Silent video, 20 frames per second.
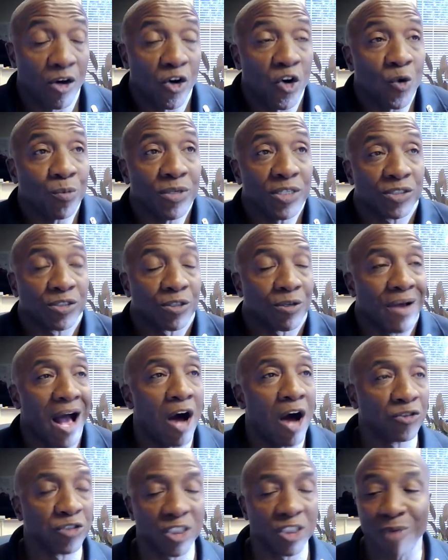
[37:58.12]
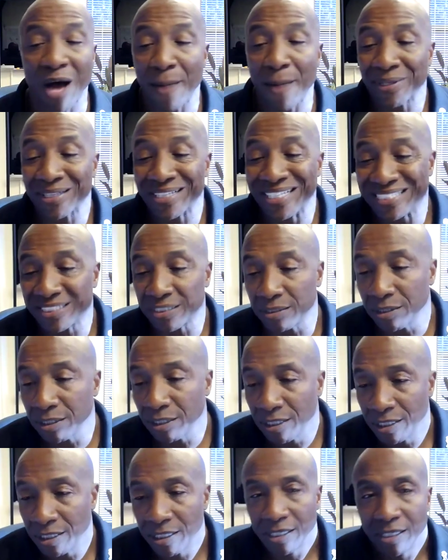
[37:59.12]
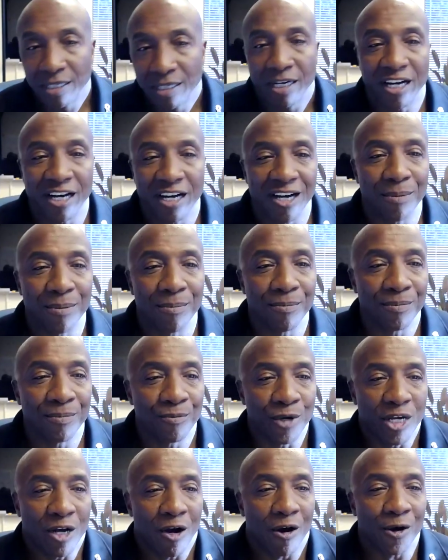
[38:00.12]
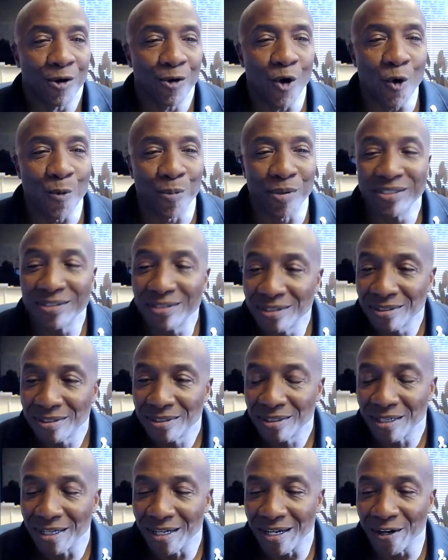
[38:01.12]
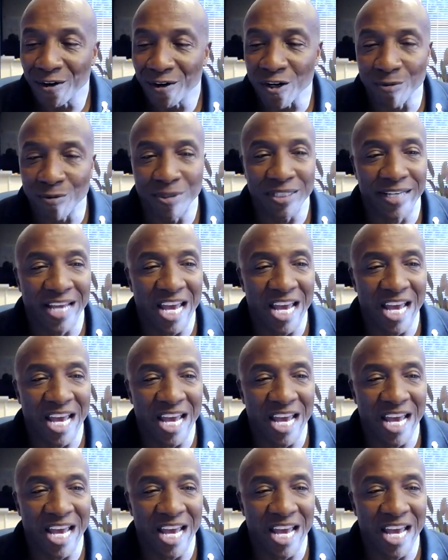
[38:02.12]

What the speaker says: homeless or houseless population. We are open urban